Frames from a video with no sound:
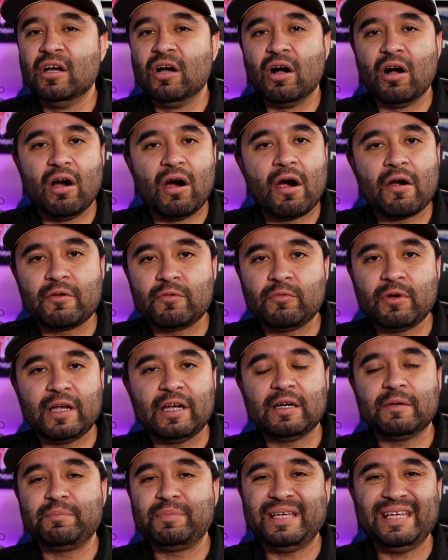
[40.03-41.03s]

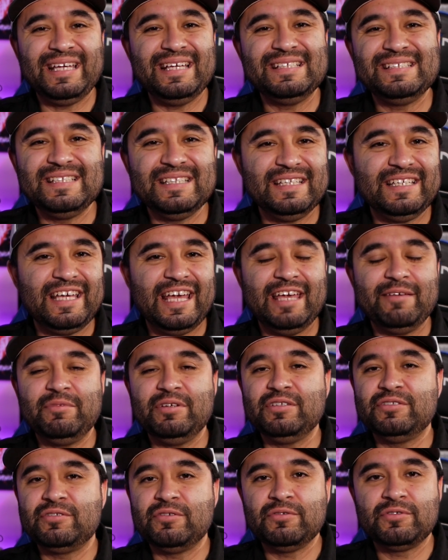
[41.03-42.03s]
hardware, P C
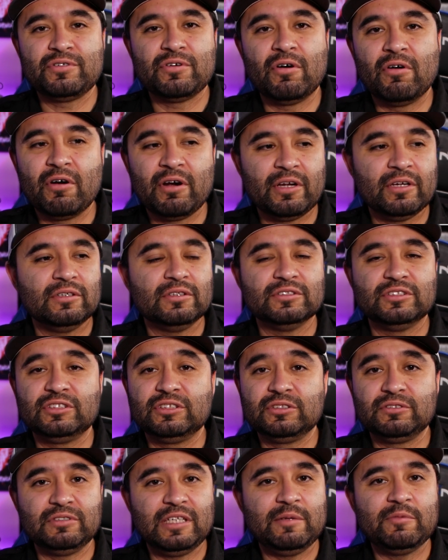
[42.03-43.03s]
gaming, tutorials,
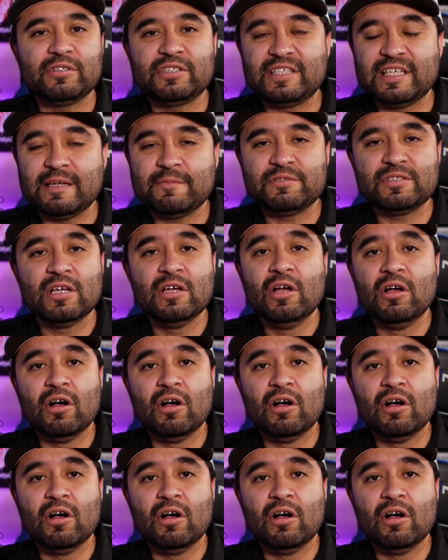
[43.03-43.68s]
streamer tips,